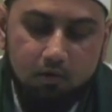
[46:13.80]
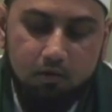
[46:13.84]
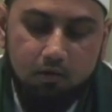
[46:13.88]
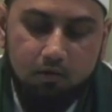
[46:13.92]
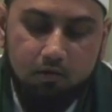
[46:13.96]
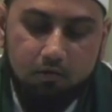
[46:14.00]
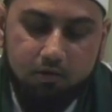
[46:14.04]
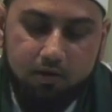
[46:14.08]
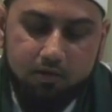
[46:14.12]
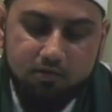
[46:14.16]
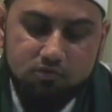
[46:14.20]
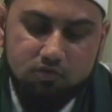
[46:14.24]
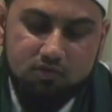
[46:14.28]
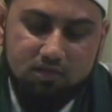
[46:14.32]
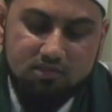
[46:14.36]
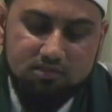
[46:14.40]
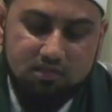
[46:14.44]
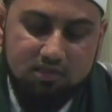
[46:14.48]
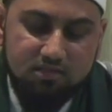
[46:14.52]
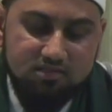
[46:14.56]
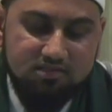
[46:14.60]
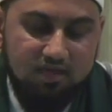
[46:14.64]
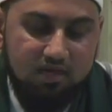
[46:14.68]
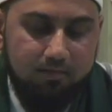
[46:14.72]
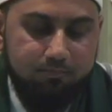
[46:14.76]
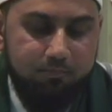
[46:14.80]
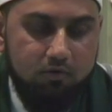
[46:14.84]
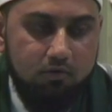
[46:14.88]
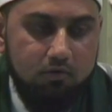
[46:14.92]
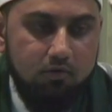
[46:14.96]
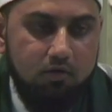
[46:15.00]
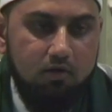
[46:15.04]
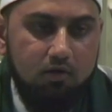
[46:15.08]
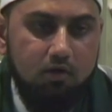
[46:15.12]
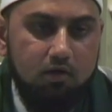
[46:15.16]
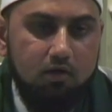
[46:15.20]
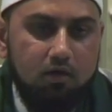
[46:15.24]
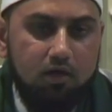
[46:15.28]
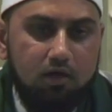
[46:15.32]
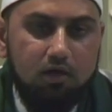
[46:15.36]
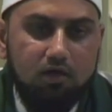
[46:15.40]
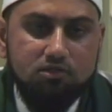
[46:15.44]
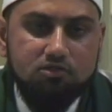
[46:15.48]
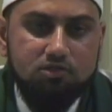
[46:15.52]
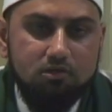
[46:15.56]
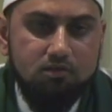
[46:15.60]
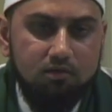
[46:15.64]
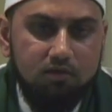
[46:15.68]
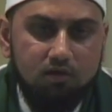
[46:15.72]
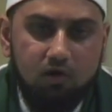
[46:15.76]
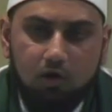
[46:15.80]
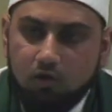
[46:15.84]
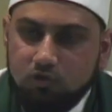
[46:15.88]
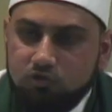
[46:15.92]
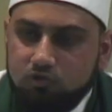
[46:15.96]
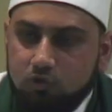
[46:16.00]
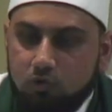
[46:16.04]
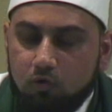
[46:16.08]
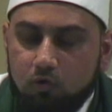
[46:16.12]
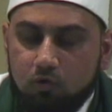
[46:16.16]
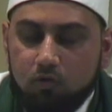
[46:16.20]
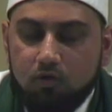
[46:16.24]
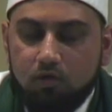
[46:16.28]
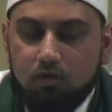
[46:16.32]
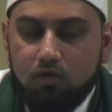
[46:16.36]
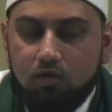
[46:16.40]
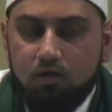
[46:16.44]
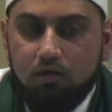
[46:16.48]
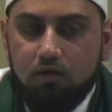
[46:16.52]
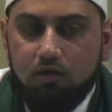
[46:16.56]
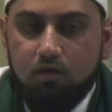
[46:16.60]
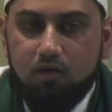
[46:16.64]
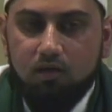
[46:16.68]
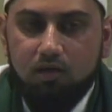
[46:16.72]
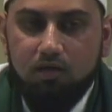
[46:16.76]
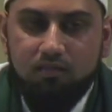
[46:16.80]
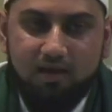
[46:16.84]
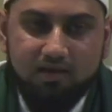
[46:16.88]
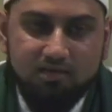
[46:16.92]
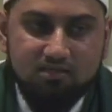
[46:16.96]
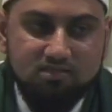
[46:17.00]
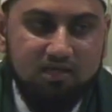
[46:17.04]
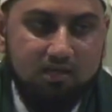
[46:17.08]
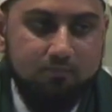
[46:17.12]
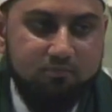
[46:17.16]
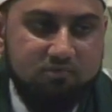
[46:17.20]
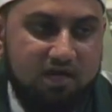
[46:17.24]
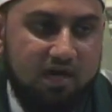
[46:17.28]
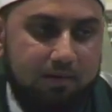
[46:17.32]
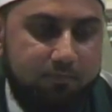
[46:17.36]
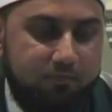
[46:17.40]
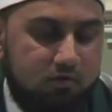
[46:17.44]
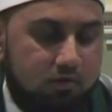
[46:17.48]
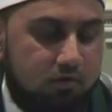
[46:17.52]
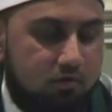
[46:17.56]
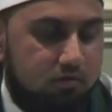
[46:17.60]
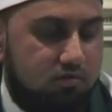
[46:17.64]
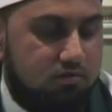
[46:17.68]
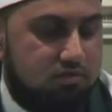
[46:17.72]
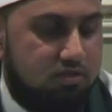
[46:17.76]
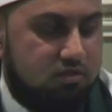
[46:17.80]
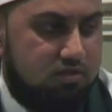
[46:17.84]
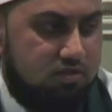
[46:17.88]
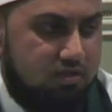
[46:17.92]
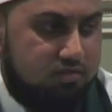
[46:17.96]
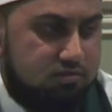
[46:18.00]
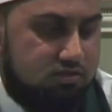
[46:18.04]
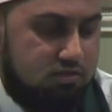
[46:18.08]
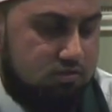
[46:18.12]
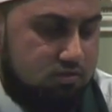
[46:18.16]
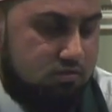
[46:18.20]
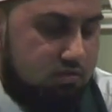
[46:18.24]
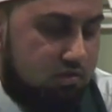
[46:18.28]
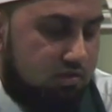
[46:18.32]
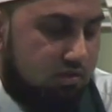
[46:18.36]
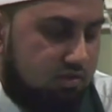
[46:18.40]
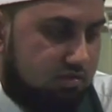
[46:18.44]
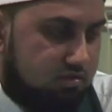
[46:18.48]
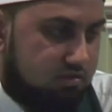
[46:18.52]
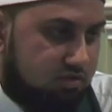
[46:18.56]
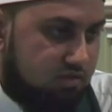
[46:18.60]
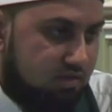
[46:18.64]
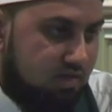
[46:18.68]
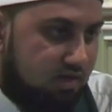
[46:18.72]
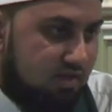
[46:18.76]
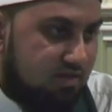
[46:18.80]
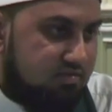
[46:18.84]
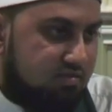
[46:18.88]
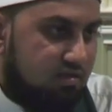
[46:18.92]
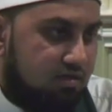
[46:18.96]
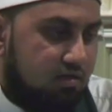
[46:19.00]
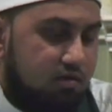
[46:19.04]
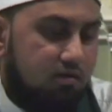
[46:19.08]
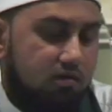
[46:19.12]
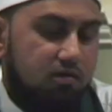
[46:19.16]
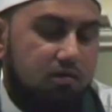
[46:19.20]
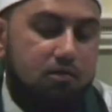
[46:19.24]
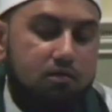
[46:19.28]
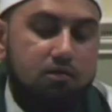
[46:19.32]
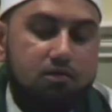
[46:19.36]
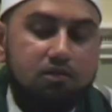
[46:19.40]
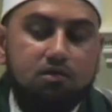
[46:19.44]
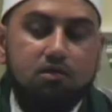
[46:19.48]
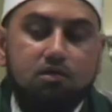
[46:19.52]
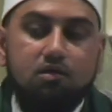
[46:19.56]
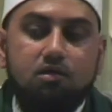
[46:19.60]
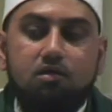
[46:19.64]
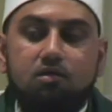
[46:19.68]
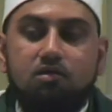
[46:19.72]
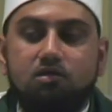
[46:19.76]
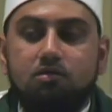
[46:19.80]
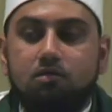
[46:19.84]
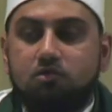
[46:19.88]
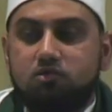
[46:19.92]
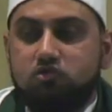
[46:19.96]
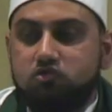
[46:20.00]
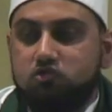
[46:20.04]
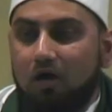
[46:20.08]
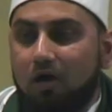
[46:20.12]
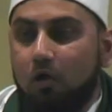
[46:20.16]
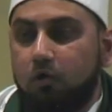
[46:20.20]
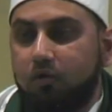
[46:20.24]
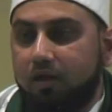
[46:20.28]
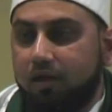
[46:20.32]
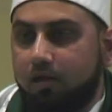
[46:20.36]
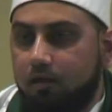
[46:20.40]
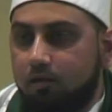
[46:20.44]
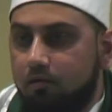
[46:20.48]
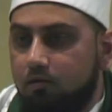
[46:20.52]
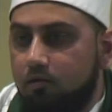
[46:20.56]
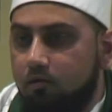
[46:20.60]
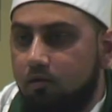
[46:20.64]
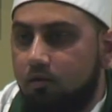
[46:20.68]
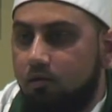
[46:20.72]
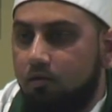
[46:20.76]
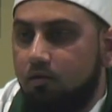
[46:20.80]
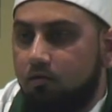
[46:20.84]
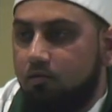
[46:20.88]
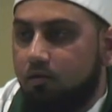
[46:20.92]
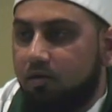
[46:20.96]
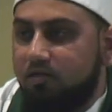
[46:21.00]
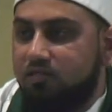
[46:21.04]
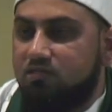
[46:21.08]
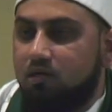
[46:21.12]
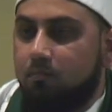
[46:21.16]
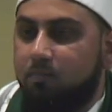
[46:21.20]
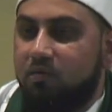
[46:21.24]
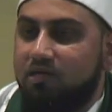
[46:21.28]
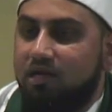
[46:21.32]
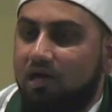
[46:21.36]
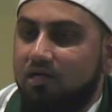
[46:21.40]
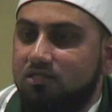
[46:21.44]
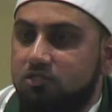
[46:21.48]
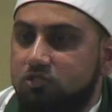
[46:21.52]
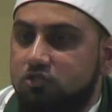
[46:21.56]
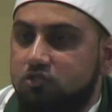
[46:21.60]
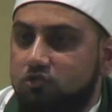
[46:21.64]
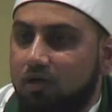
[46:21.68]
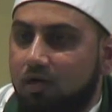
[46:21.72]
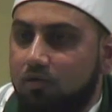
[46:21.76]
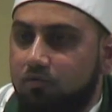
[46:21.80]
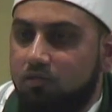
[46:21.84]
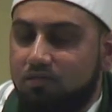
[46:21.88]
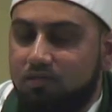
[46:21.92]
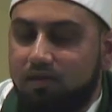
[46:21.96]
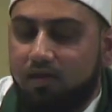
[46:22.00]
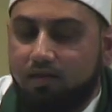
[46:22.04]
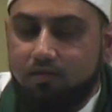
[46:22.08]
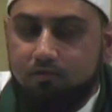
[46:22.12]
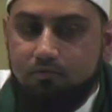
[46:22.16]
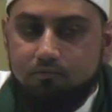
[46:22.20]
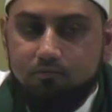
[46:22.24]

right? so that's an example. Uh, also, uh, in that same chapter, the, the, the janazah, the shrouding, right? Somebody has to shroud the dead,